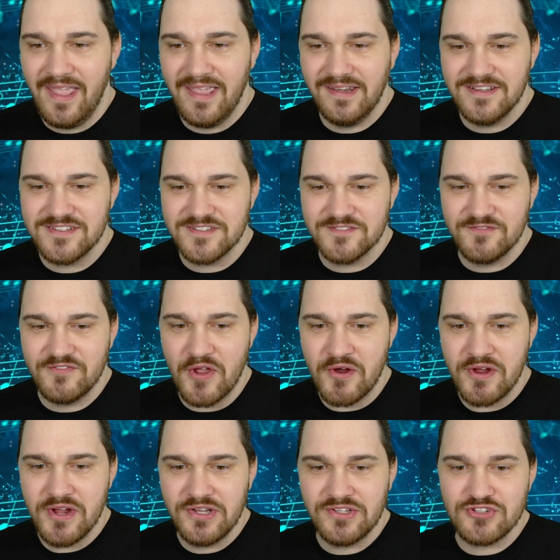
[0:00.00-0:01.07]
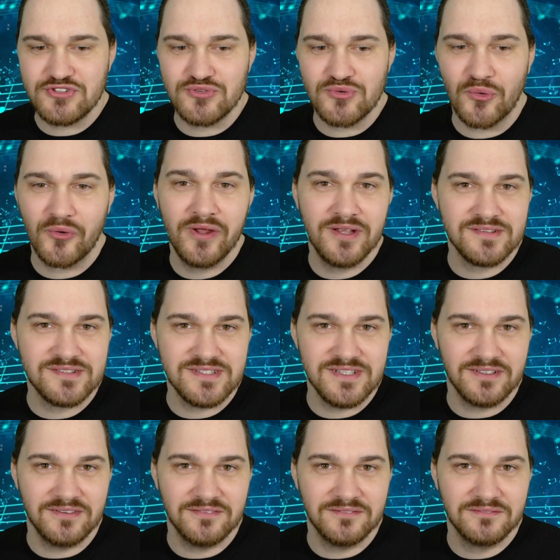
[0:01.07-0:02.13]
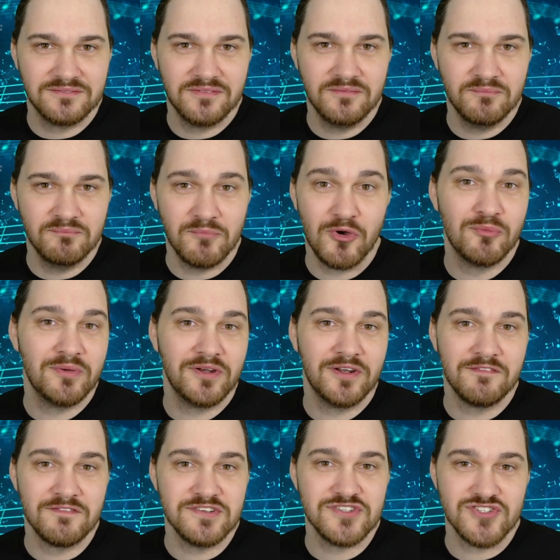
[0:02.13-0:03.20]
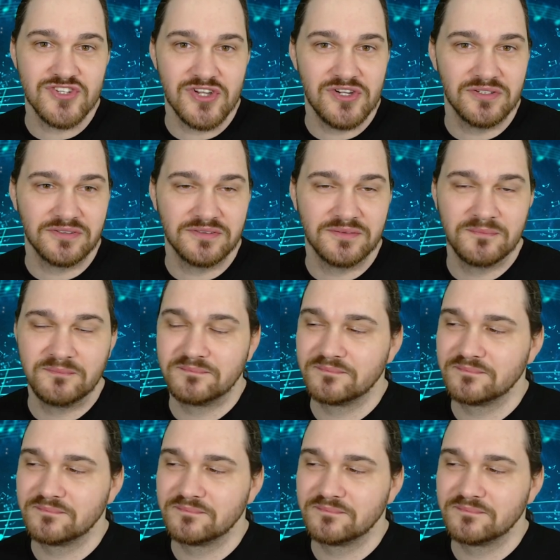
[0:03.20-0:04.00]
And it's a very disorienting moment of the song.